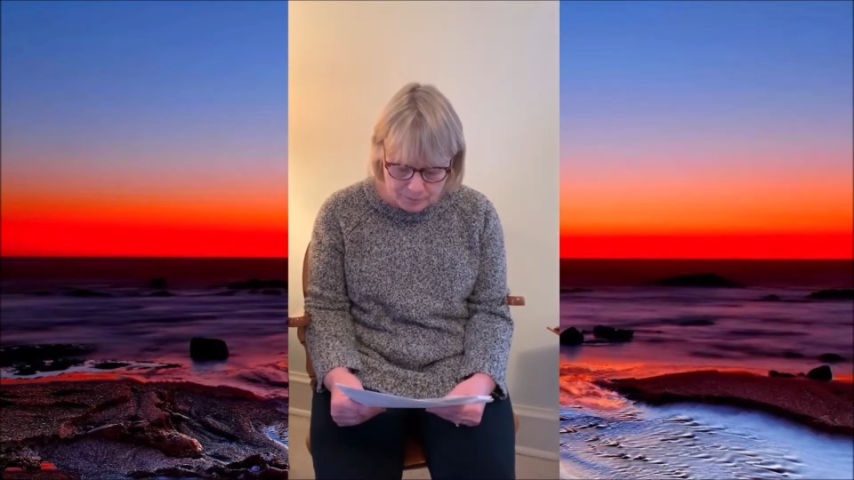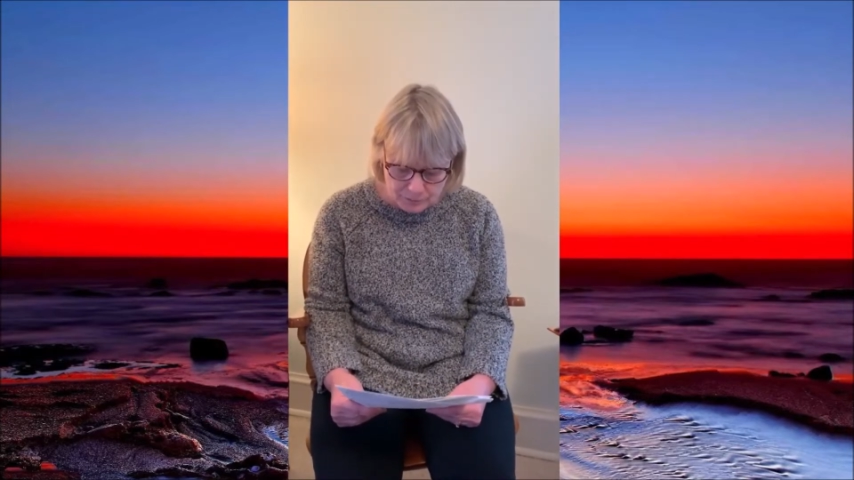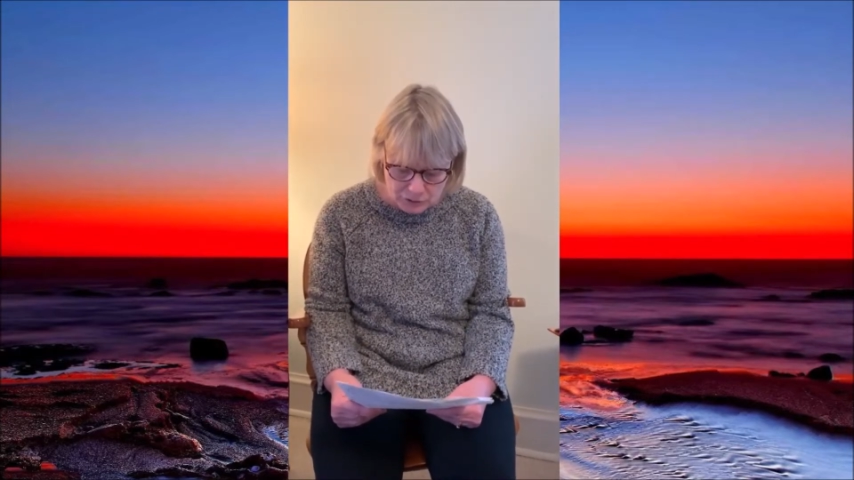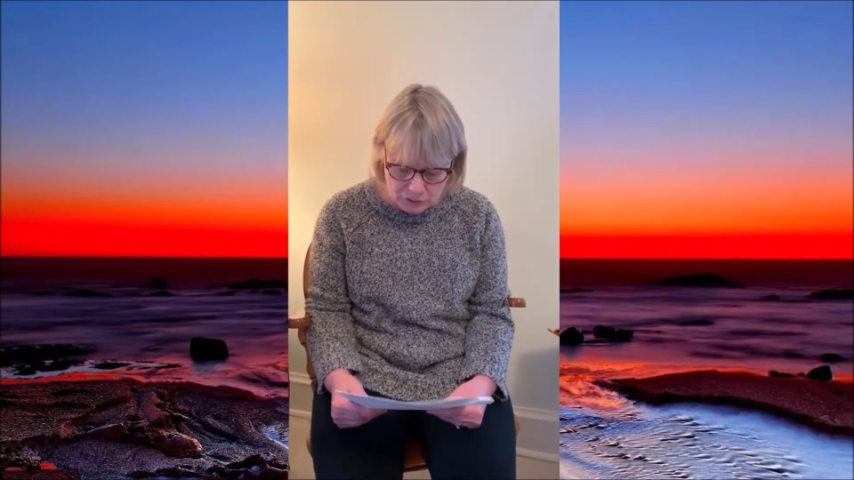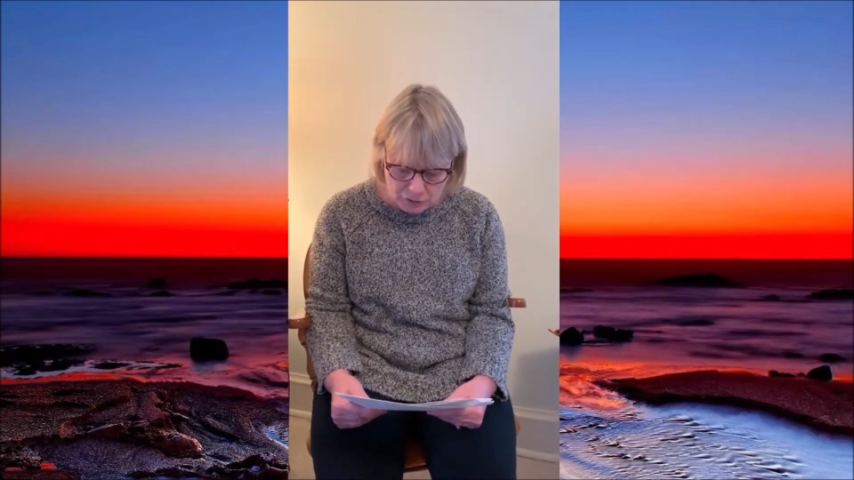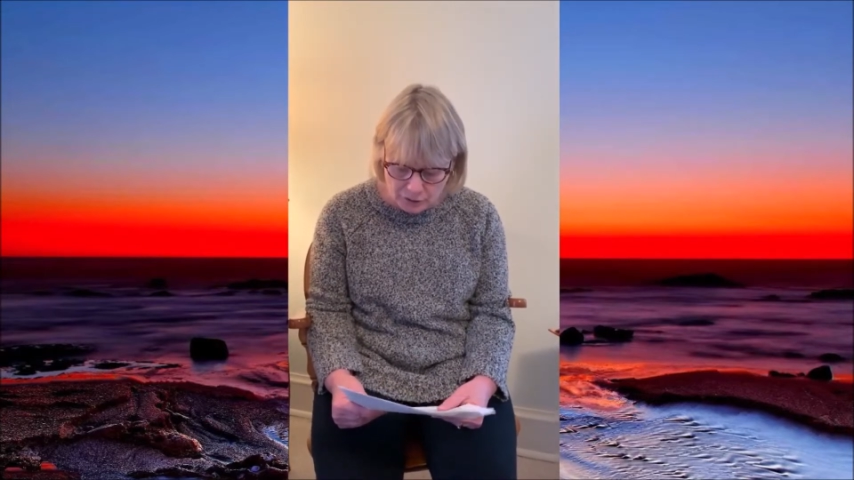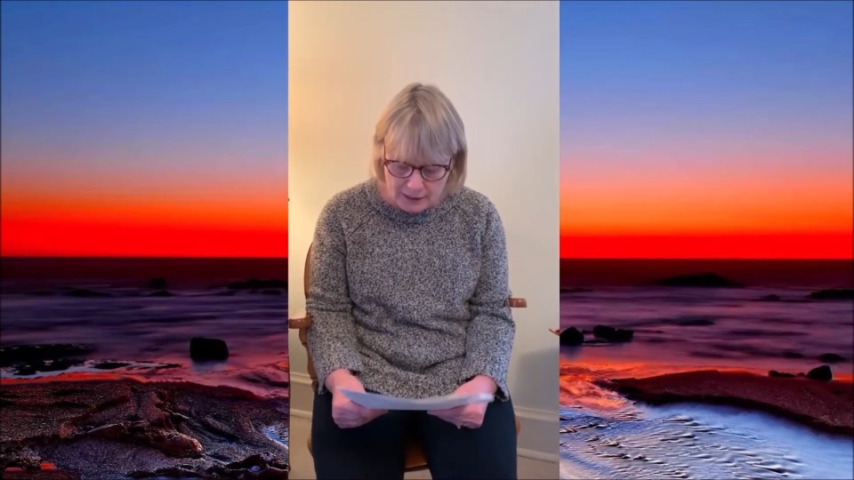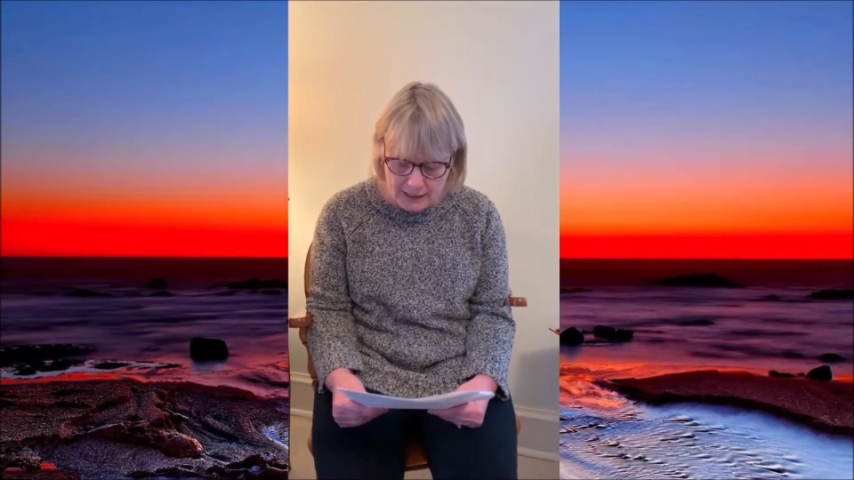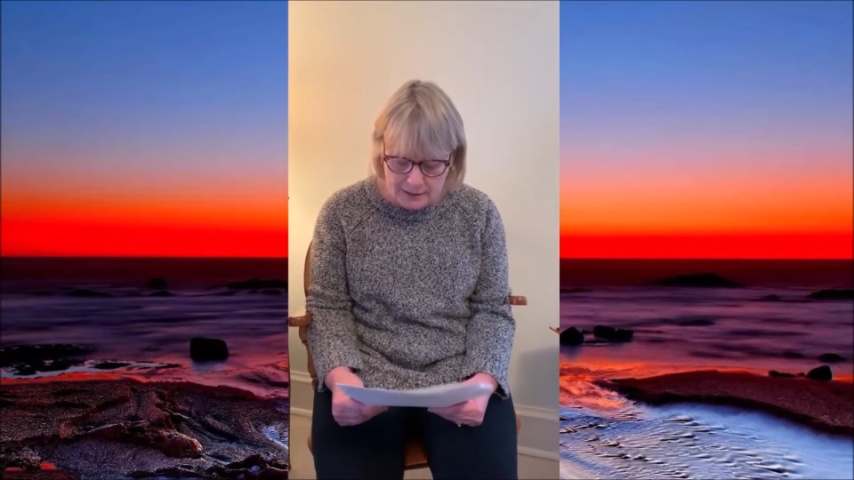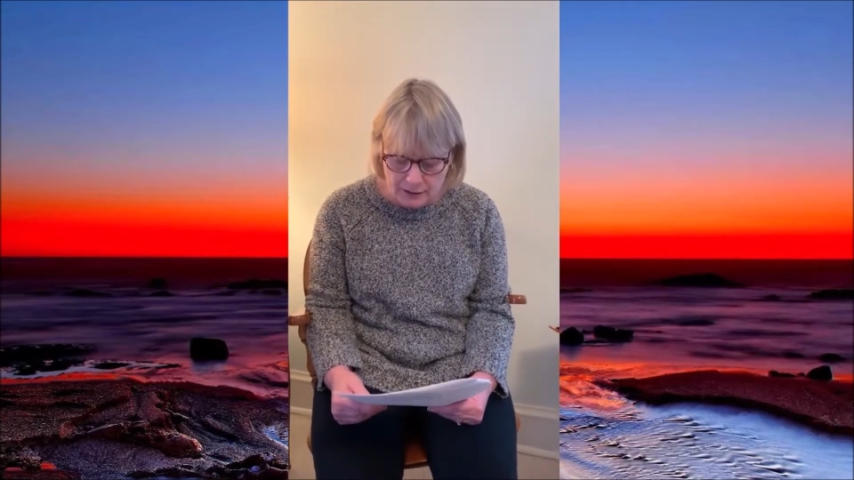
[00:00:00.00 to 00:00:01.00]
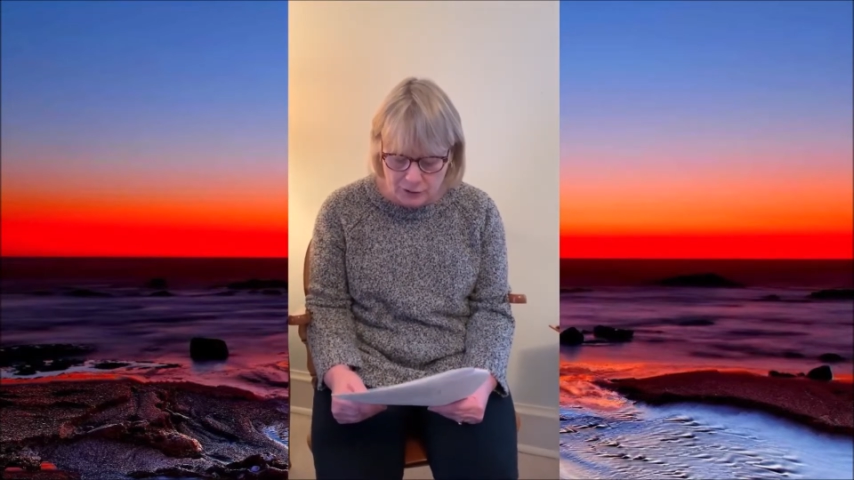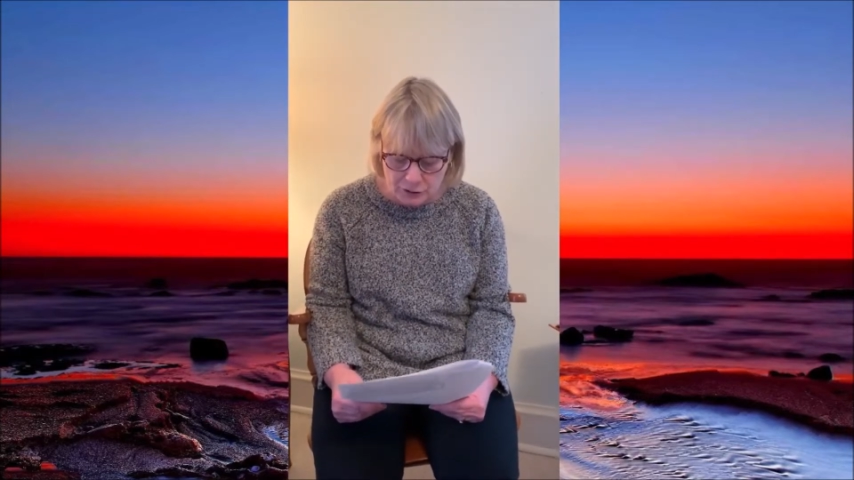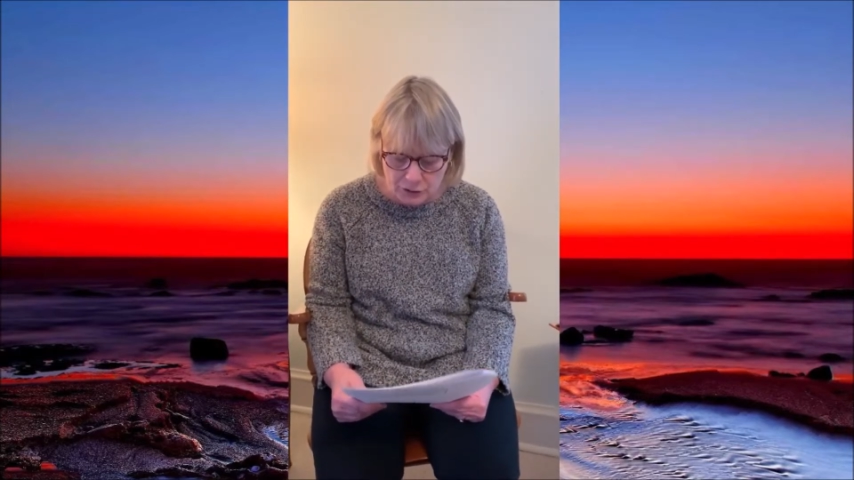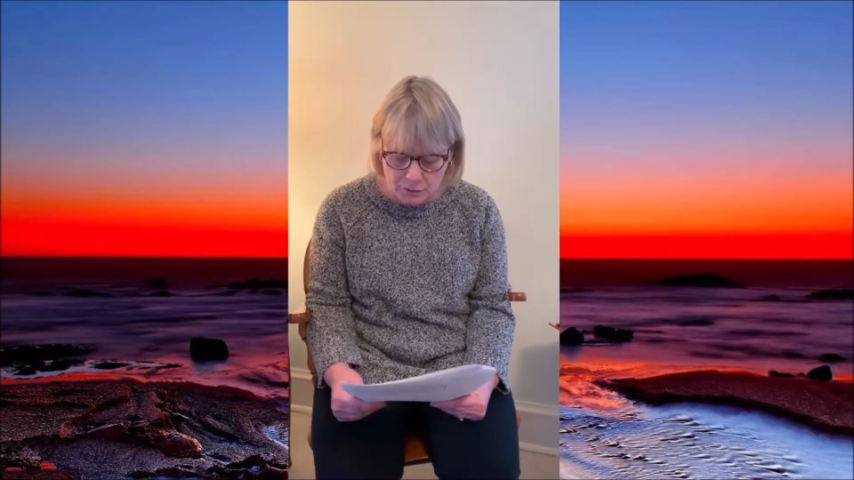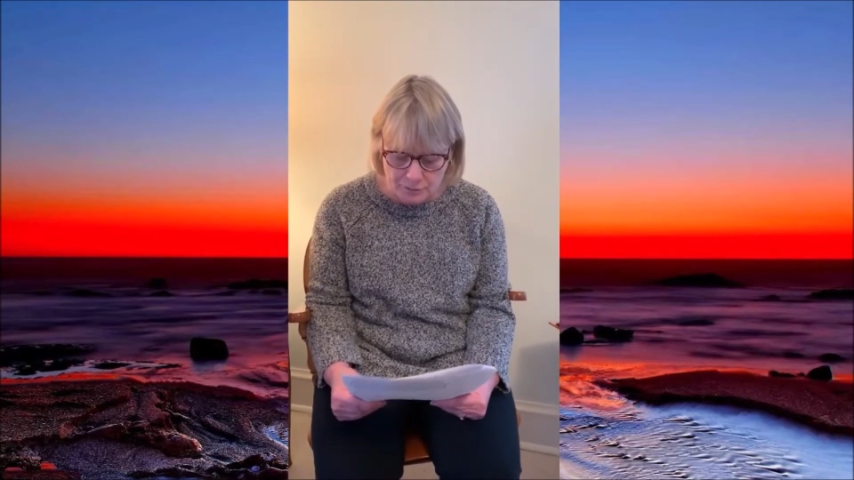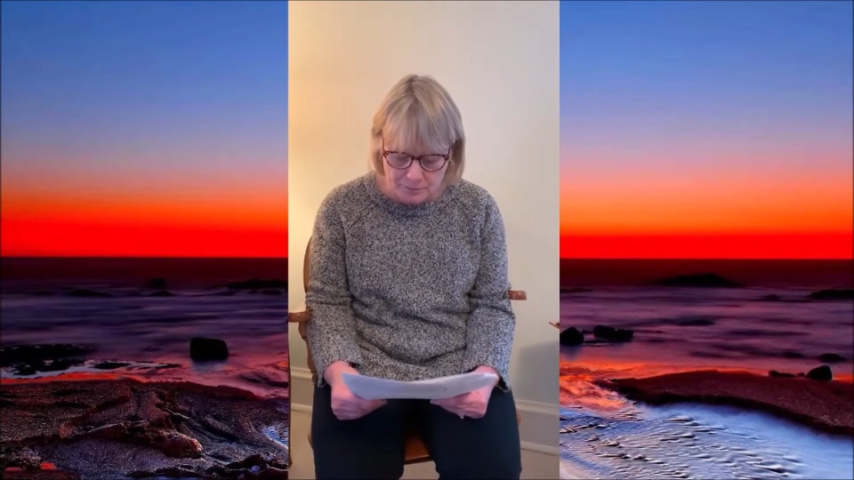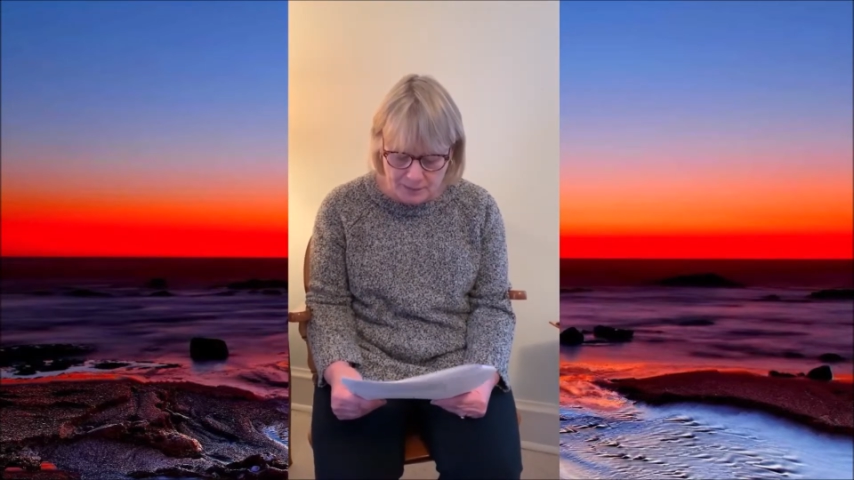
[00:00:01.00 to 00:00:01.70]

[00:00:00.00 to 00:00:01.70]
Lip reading: story or your